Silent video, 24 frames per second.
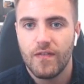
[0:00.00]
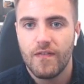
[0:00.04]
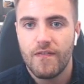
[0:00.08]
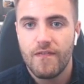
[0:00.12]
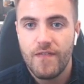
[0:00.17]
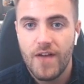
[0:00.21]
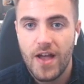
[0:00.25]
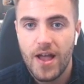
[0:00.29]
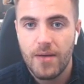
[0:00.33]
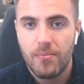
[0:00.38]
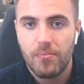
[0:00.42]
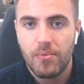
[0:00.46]

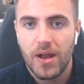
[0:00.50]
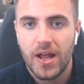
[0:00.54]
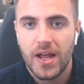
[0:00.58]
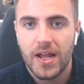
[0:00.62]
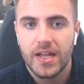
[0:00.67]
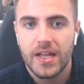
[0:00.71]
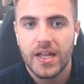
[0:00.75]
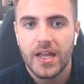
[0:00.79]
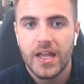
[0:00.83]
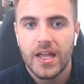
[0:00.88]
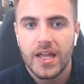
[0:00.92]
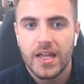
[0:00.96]
Fair play,
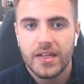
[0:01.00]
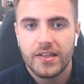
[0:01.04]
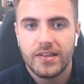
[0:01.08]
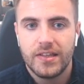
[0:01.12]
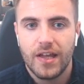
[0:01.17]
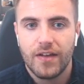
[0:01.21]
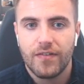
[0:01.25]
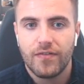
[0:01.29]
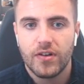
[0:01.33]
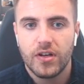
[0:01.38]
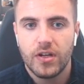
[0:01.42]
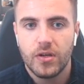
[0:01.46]

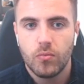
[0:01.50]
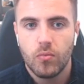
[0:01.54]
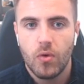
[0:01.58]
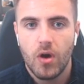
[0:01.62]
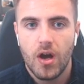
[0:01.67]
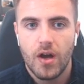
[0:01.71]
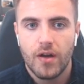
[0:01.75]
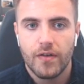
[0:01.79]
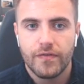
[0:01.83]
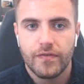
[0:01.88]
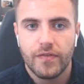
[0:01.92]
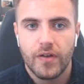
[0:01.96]
definitely
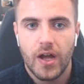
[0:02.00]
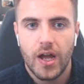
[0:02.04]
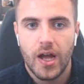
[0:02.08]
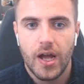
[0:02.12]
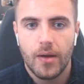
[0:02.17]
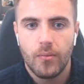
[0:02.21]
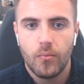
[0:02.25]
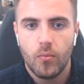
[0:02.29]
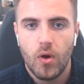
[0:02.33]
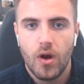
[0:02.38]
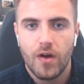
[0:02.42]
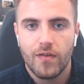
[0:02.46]
worth
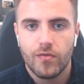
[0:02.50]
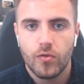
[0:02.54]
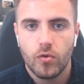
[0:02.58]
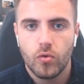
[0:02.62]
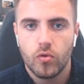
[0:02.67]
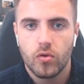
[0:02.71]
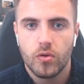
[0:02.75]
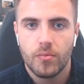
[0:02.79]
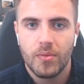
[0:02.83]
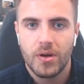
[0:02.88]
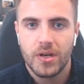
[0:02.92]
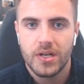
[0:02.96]
um, worth all
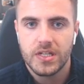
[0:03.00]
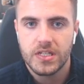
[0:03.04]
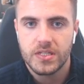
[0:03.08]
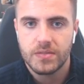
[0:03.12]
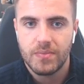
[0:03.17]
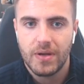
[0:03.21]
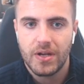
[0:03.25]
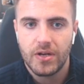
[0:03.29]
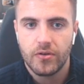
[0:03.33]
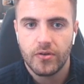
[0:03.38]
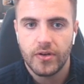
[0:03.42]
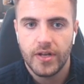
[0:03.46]
the money
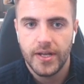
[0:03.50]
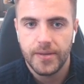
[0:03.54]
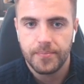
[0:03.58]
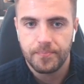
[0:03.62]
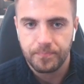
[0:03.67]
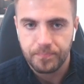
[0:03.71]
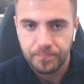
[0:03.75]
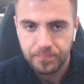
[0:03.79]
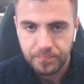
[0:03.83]
spent on him.